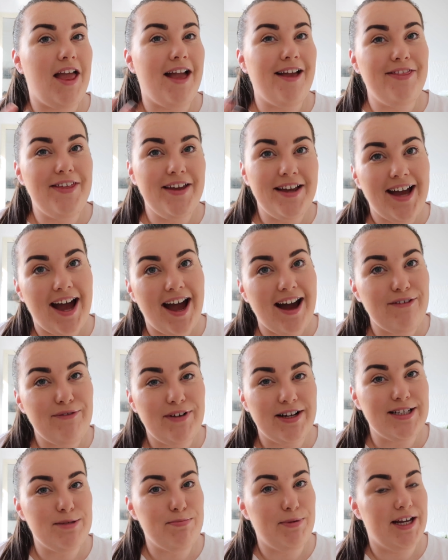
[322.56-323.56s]
I think I have
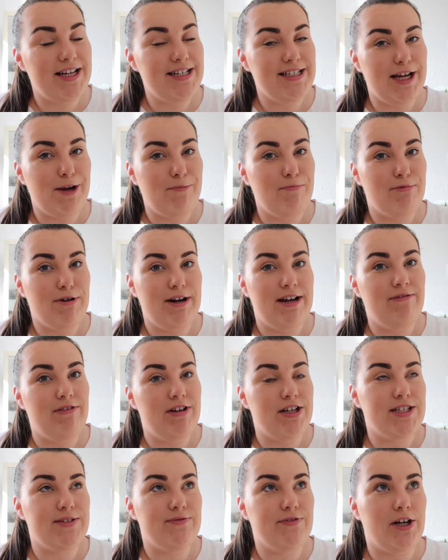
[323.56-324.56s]
explained in
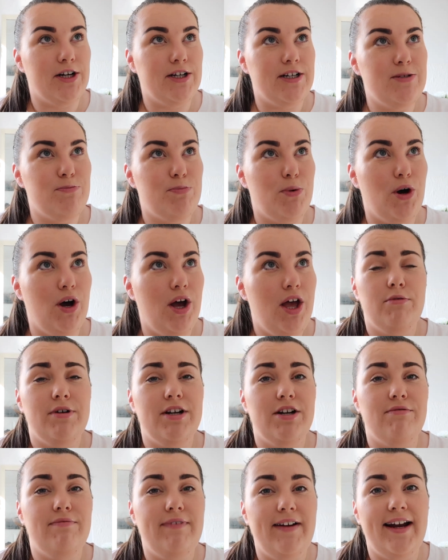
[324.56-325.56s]
previous vlogs, but we're in
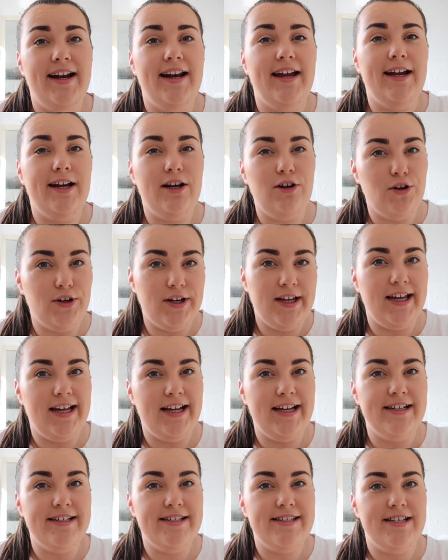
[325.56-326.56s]
a really
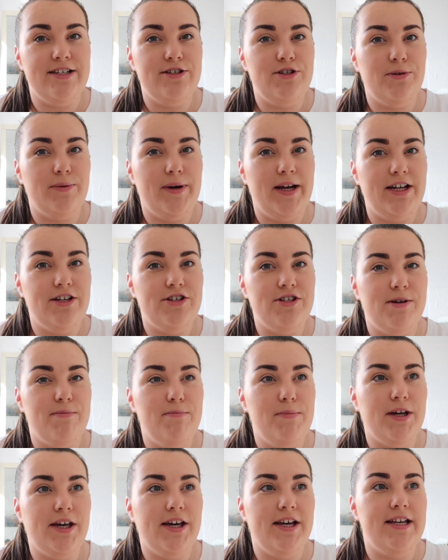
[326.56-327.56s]
lucky situation
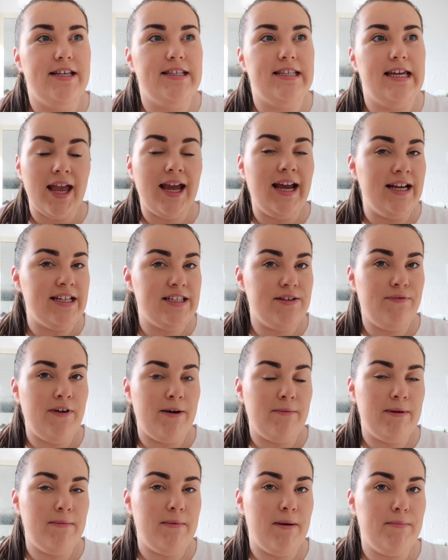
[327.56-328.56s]
because it is a
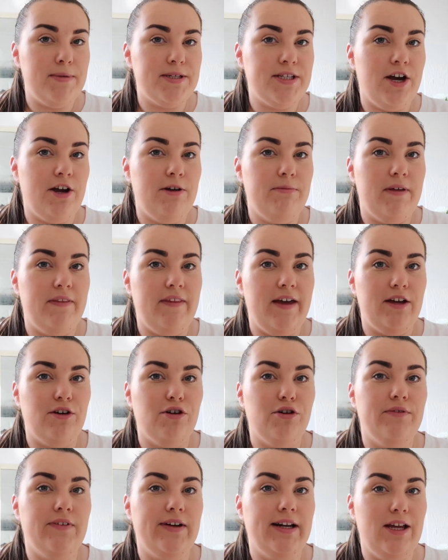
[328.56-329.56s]
family member's home that they
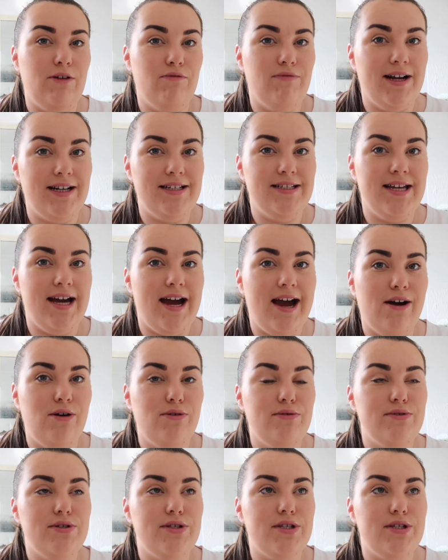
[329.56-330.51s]
currently rent out.